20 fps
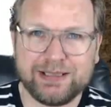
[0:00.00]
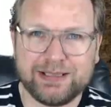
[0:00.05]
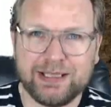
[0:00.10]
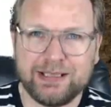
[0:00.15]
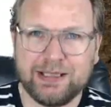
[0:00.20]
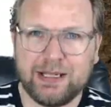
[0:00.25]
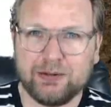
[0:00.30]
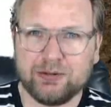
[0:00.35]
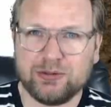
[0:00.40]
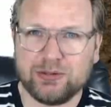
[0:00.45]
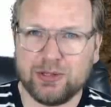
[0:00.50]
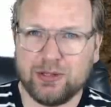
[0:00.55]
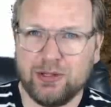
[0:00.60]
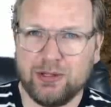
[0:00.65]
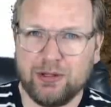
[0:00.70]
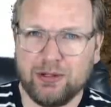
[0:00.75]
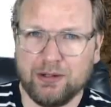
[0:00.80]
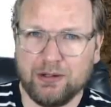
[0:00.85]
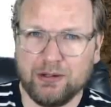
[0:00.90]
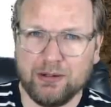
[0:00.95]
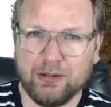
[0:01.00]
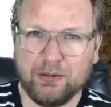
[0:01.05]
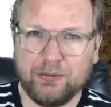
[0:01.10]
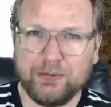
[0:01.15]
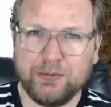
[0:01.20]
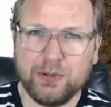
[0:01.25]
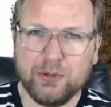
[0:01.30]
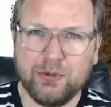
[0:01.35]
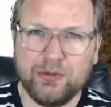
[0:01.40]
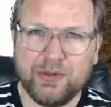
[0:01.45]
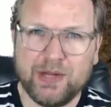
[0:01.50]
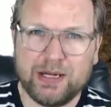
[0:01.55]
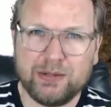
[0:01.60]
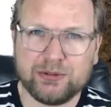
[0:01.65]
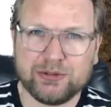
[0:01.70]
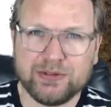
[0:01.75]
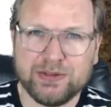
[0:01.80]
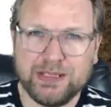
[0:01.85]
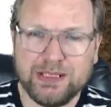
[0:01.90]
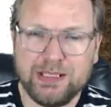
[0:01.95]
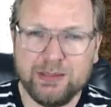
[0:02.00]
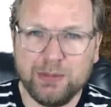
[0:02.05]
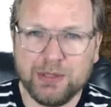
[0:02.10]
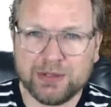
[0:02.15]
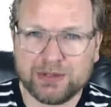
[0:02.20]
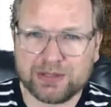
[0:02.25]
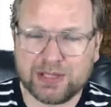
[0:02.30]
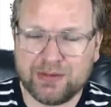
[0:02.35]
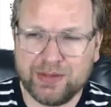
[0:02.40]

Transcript: sent out a few thousand emails,